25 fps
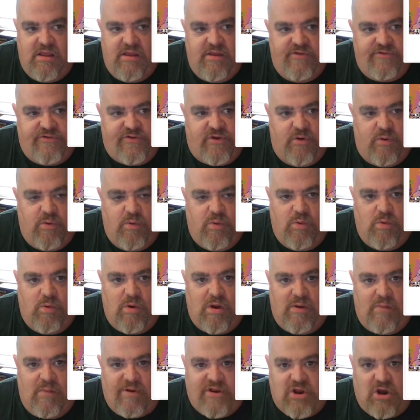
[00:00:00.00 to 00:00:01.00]
So
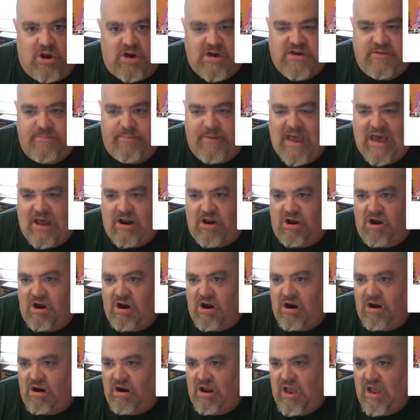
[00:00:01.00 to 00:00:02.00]
we talked about
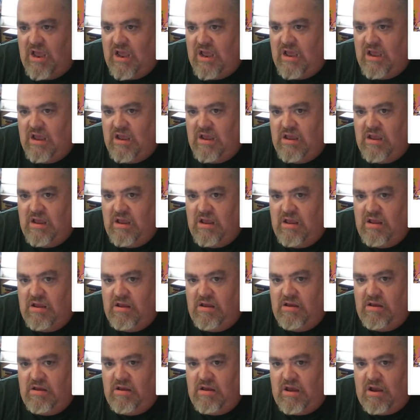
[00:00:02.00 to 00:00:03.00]

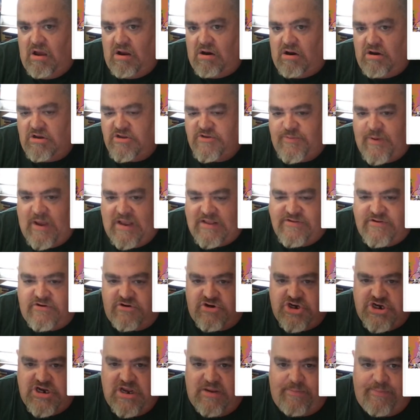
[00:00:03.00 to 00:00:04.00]
our
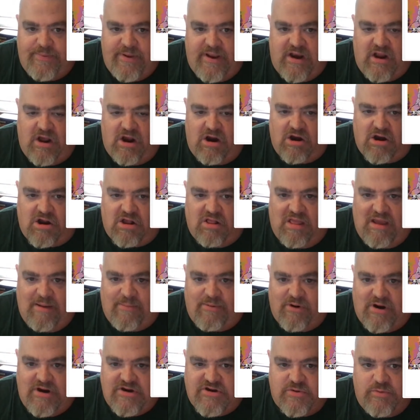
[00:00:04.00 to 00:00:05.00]
sponsorship and our
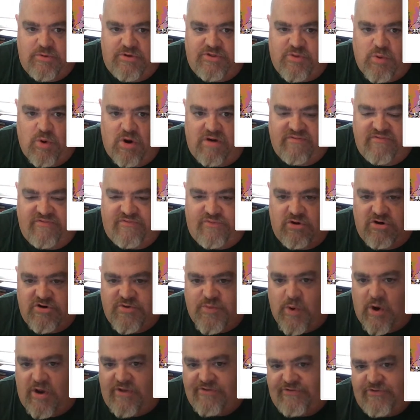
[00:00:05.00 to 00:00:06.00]
collaboration with Dwarven
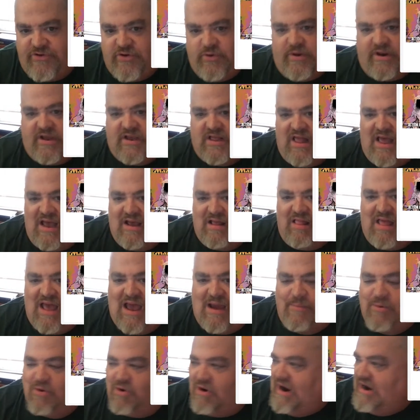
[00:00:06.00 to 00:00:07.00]
Forge. We're also doing a
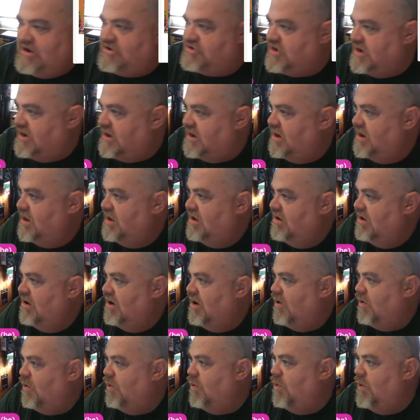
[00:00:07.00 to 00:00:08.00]
collaboration
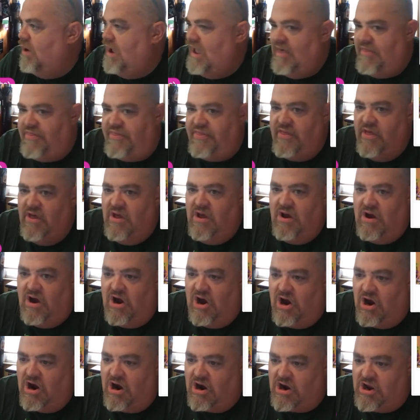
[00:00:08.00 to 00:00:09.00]
with
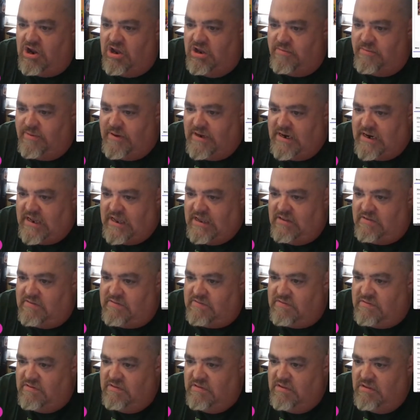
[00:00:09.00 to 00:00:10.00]
our good
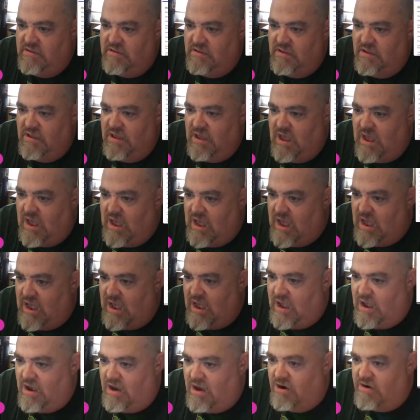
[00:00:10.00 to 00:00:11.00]
buddies
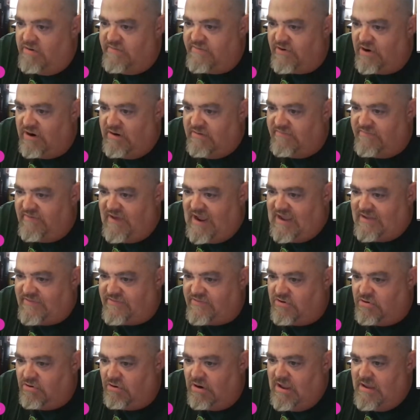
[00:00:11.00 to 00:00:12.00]
over at
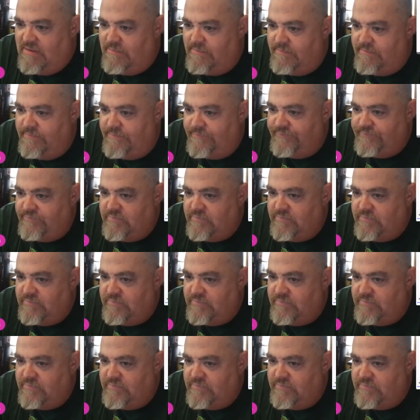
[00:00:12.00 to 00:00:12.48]
Vast Grim.